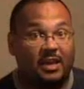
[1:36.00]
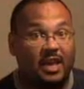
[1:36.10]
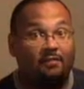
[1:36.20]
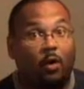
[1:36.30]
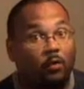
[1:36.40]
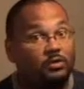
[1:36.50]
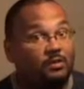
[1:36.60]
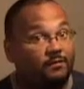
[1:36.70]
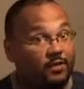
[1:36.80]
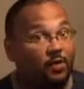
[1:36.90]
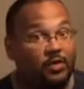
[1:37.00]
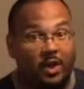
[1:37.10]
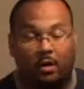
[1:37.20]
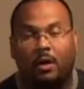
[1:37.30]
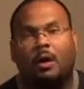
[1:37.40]
They have holes to fill
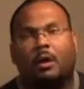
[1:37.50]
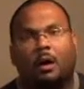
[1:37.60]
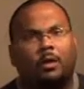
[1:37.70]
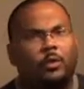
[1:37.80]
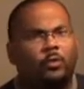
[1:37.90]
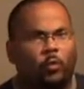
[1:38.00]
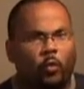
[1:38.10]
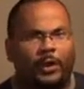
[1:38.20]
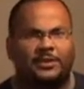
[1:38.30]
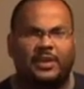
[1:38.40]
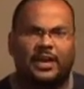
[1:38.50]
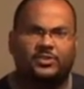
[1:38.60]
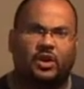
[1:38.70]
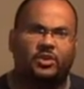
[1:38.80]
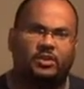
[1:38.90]
there. Although in Oregon's
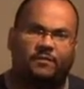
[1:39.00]
case, on the